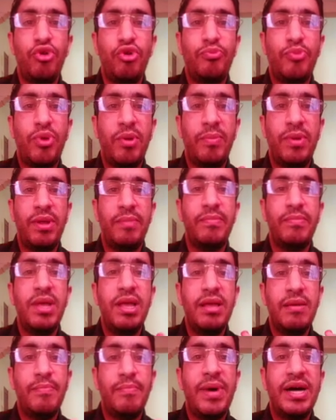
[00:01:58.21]
But in the
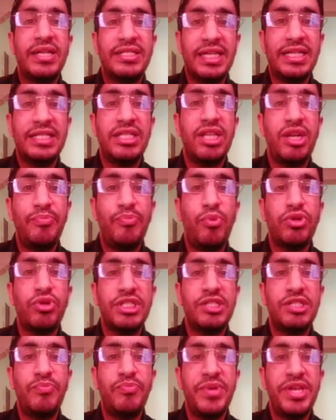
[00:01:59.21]
reported speech,
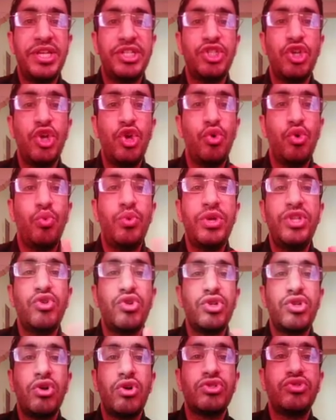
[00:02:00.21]
we do not
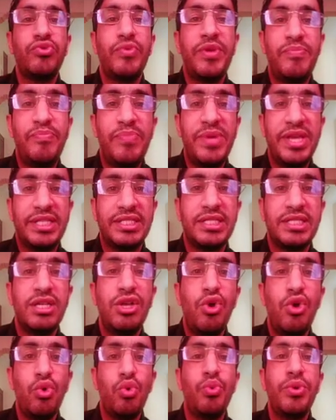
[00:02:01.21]
repeat, we
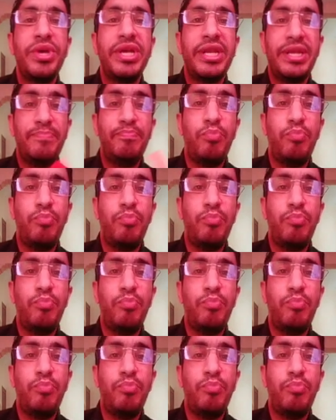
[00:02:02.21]
report.